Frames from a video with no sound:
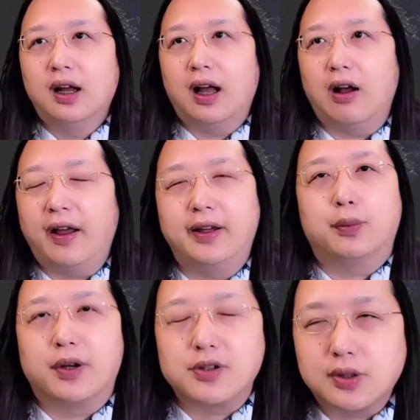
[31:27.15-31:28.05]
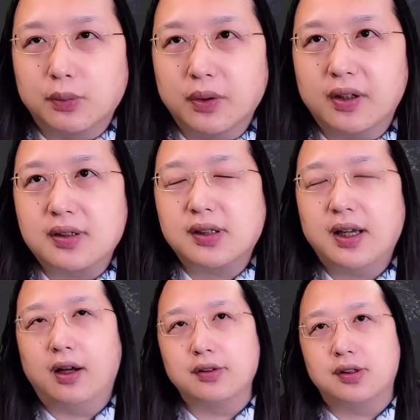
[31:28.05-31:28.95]
how hand washing works,
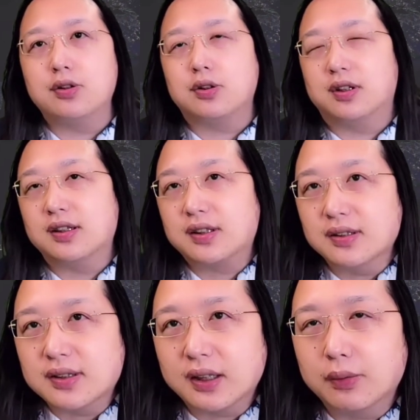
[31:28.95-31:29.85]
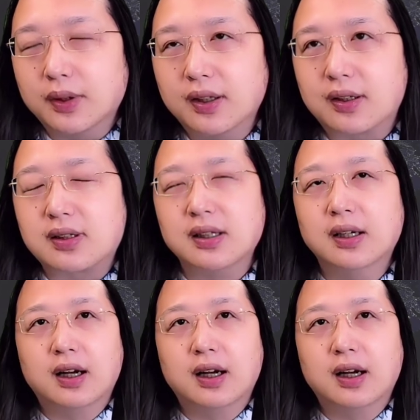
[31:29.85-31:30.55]
how social distancing works,